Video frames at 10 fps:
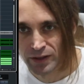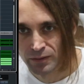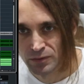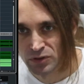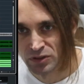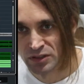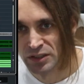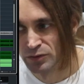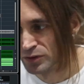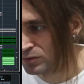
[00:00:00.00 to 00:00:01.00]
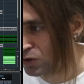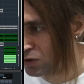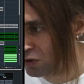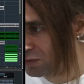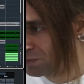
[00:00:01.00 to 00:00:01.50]
You can leave it turned
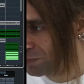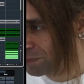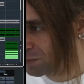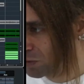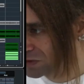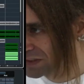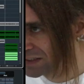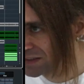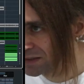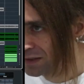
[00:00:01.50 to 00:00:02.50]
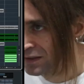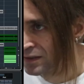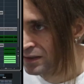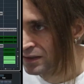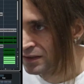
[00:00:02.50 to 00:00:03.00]
on in most cases
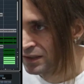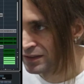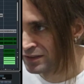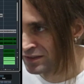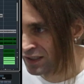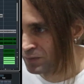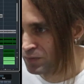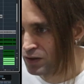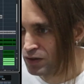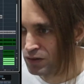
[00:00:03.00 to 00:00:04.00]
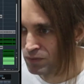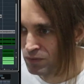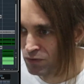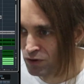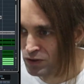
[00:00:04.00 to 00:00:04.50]
at the same
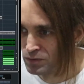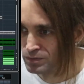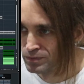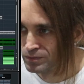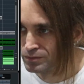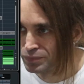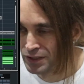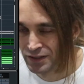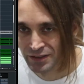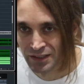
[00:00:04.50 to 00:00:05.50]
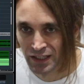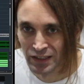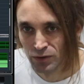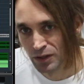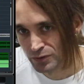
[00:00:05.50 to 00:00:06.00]
volume, but the delay
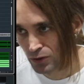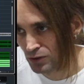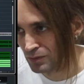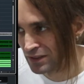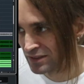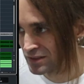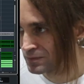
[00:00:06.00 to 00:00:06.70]
you have to automate it.